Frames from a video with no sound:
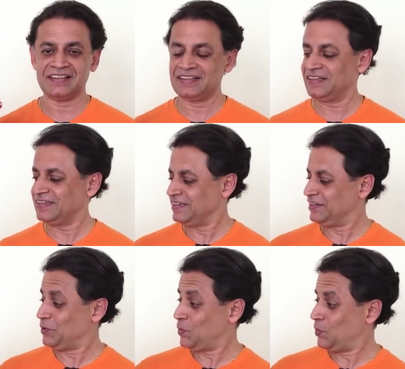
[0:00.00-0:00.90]

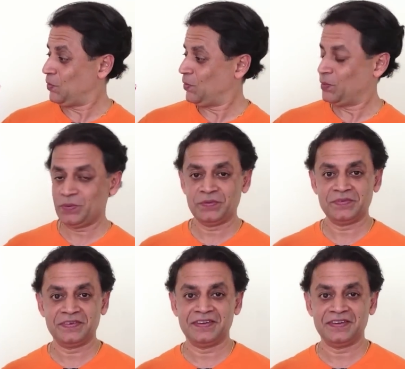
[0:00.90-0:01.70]
(no one is talking)